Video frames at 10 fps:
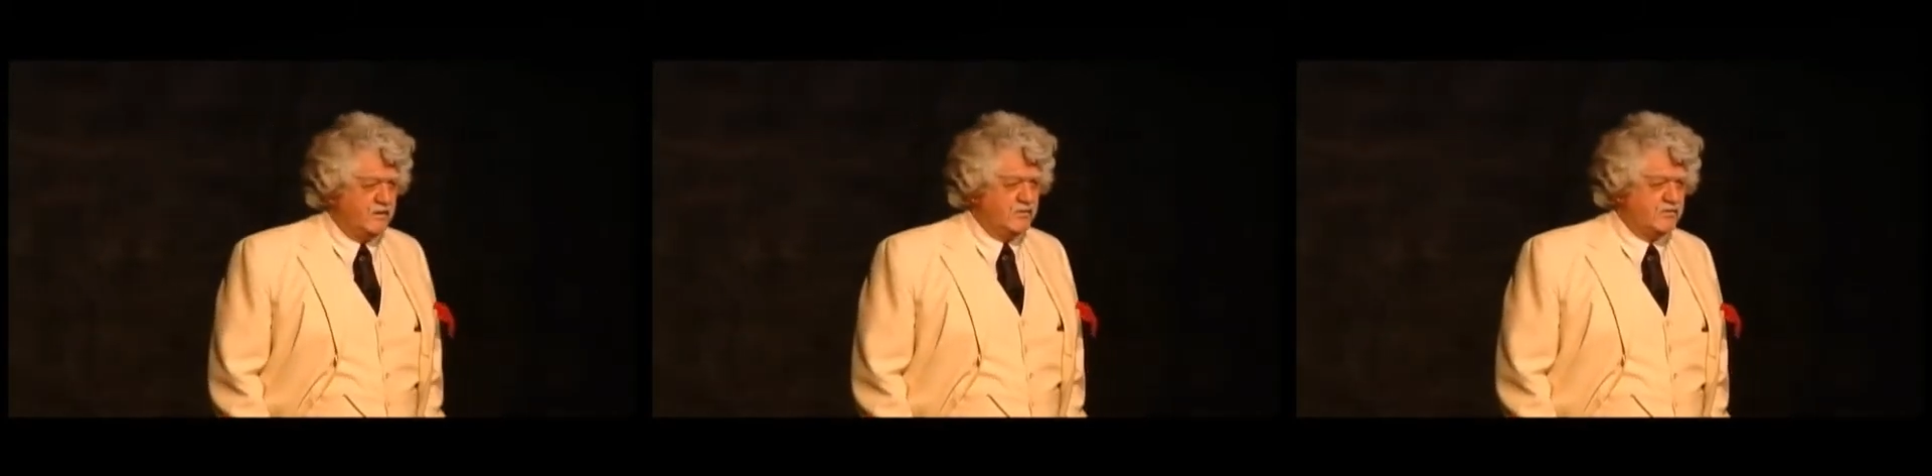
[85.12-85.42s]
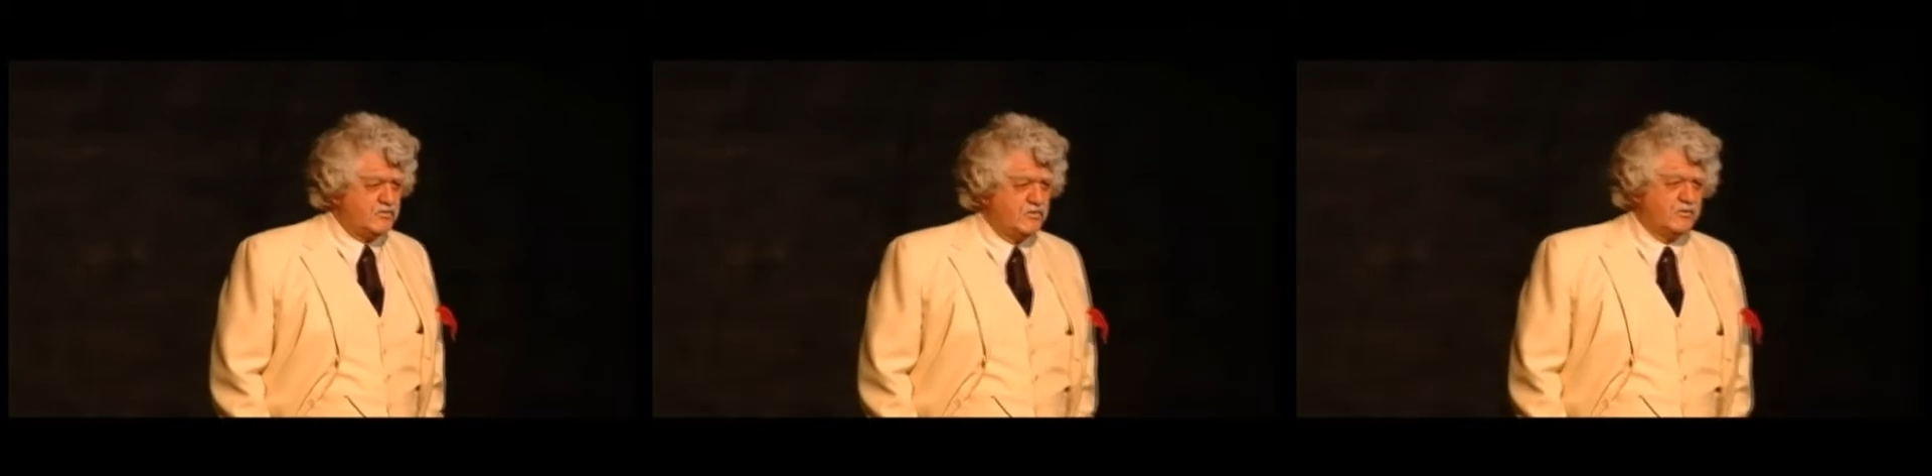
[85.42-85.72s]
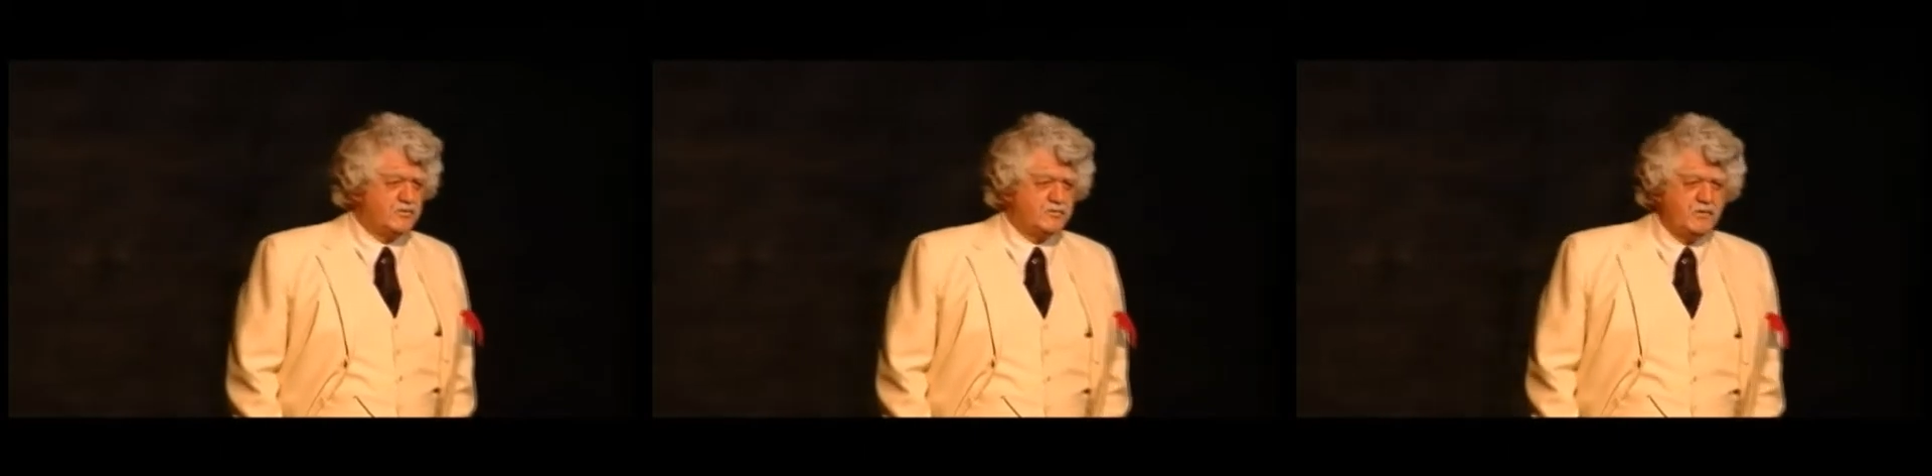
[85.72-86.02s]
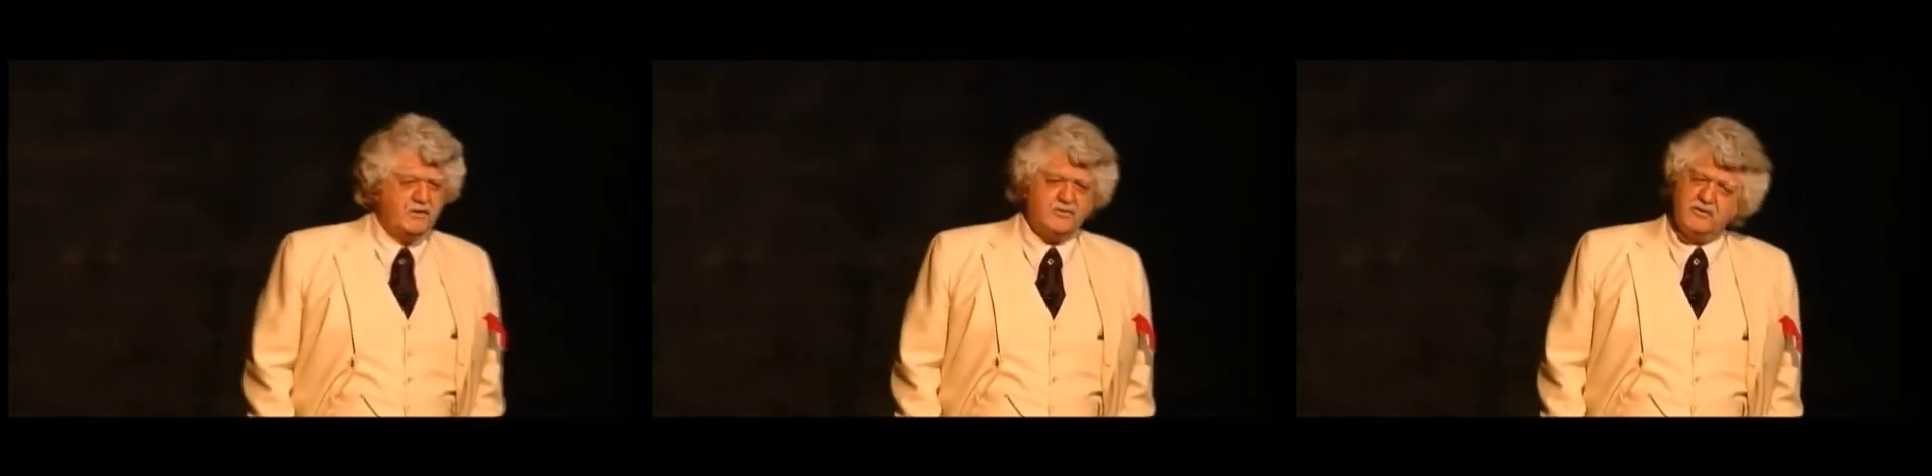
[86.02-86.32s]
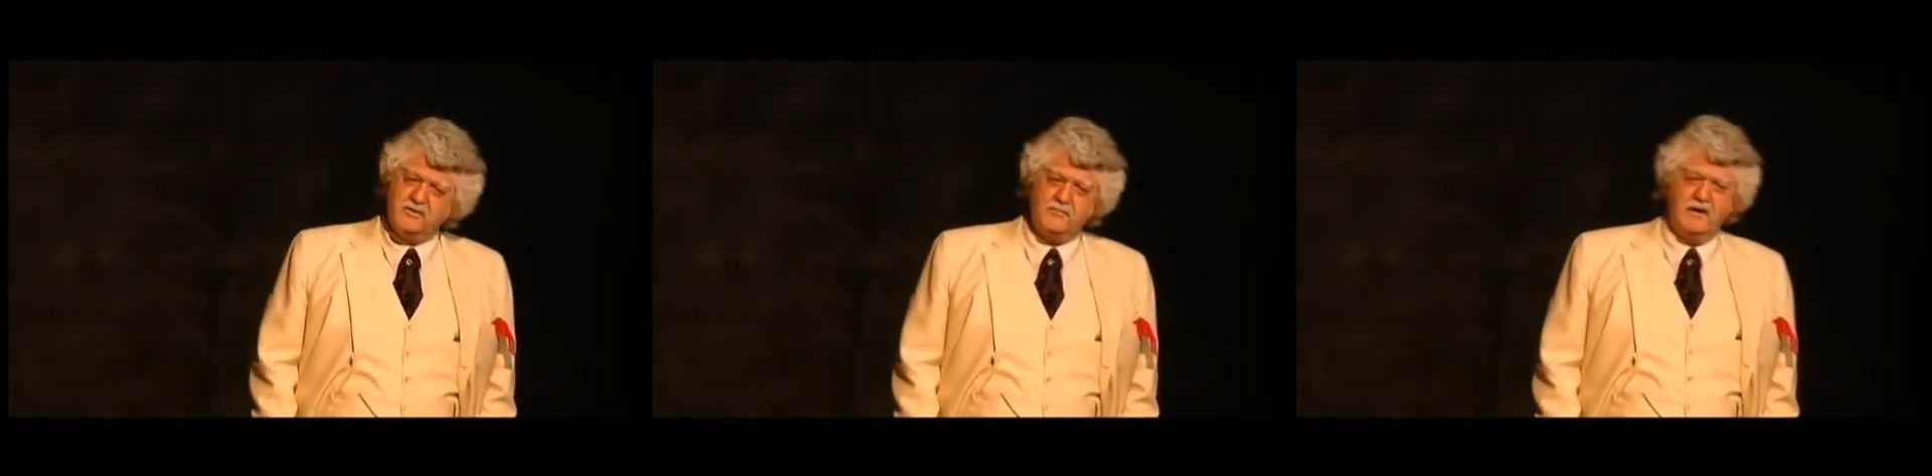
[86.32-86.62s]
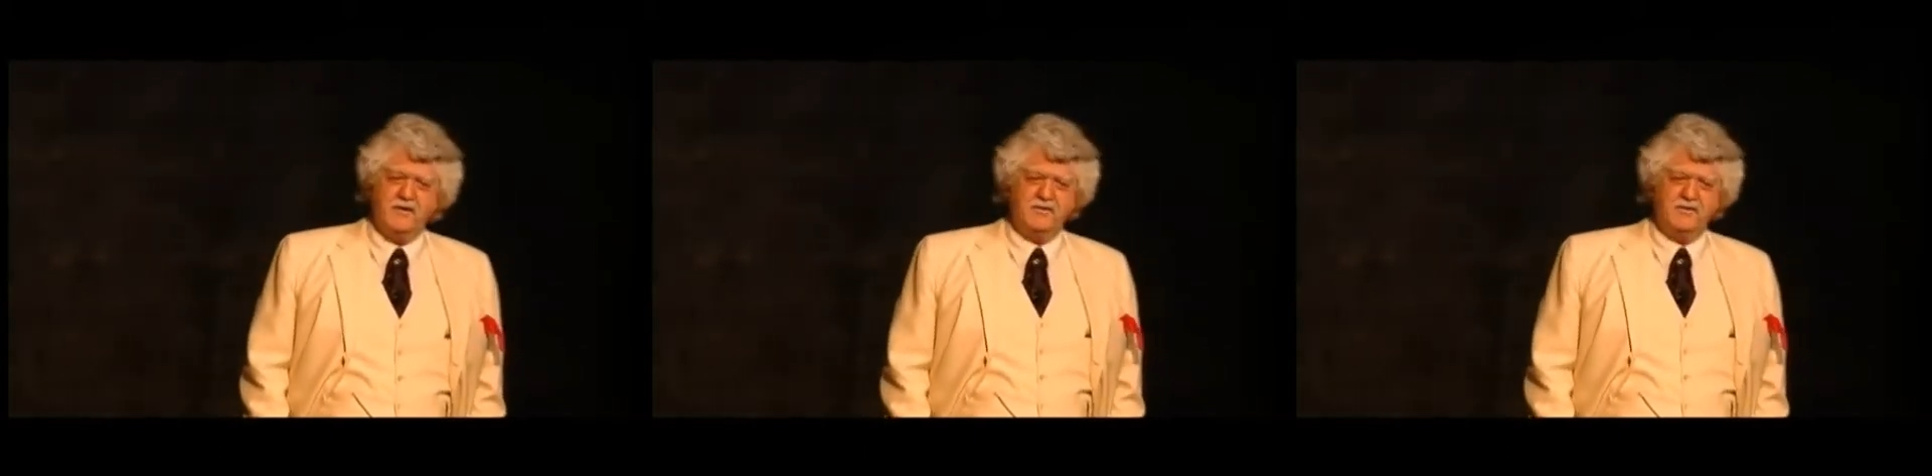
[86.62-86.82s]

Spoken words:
struck speechless by